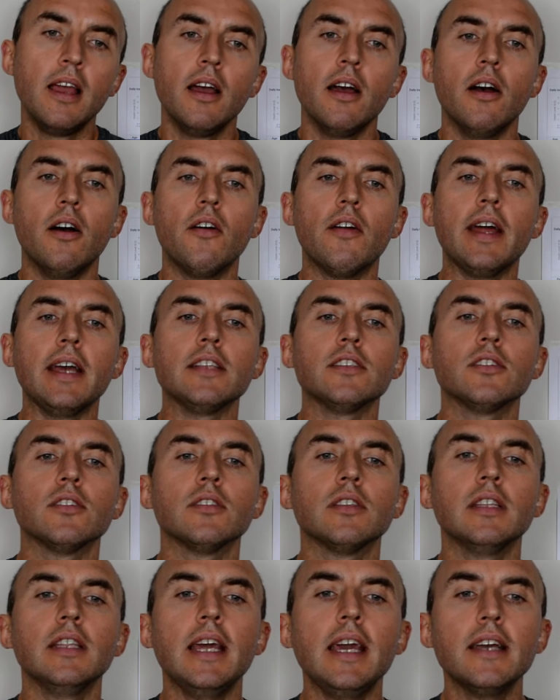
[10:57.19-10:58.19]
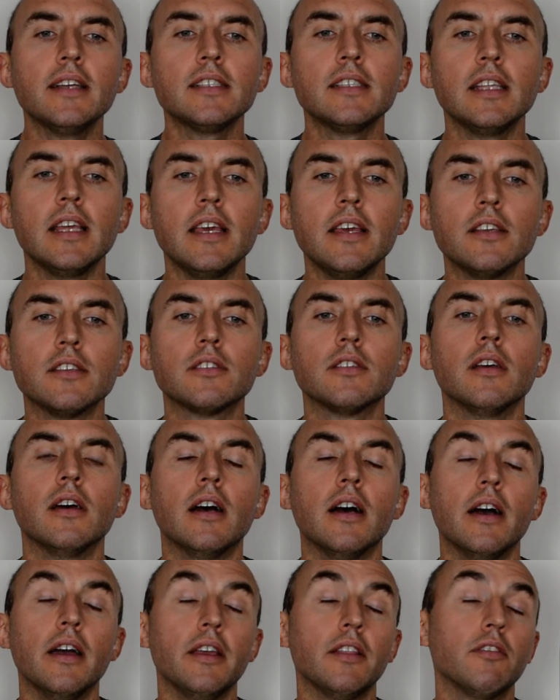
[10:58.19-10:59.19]
All right, so the next is,
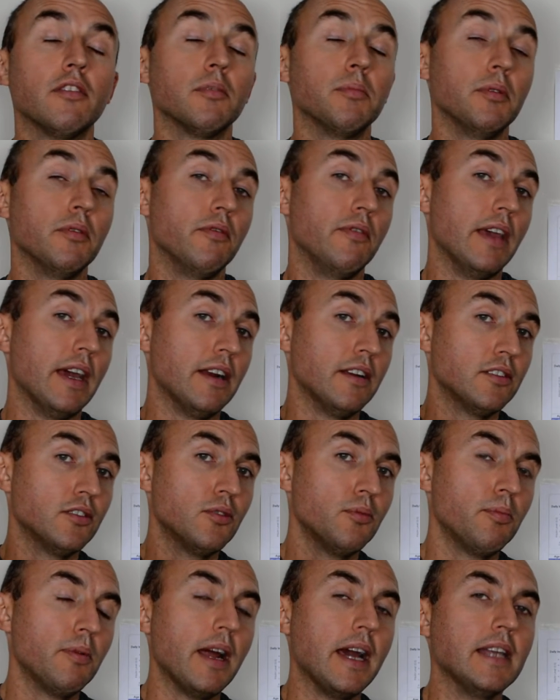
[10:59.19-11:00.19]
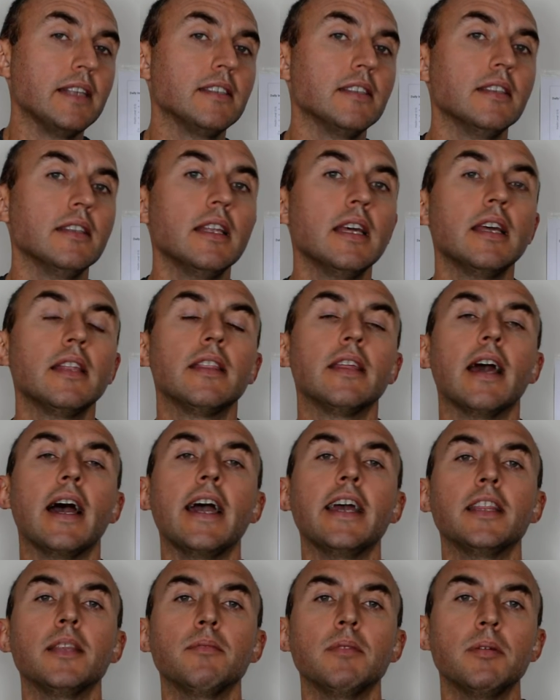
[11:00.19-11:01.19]
it will be very surprising. The
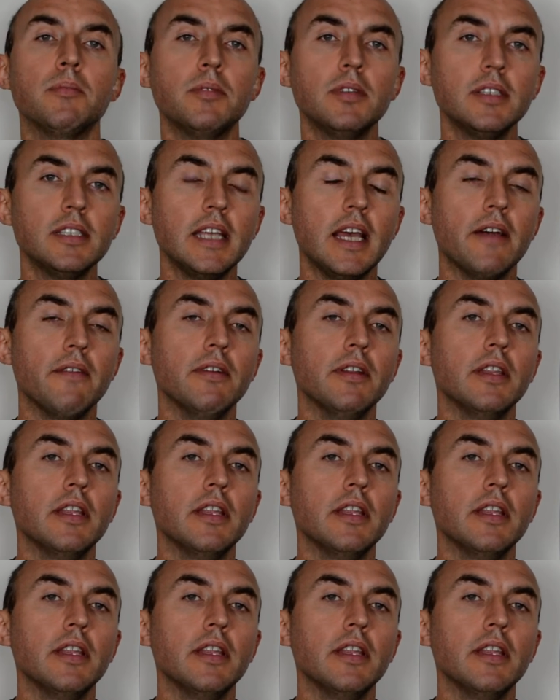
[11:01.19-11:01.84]
item number 7